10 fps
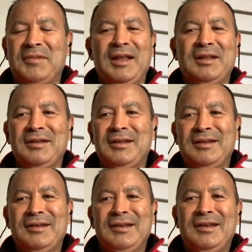and
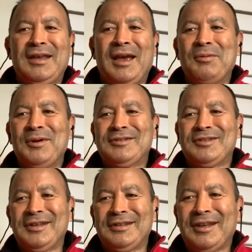we're
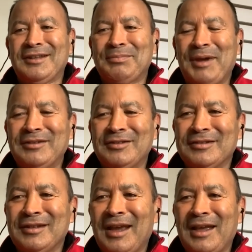seeing test
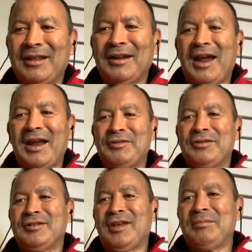matches now that are
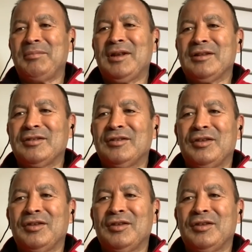110 minutes,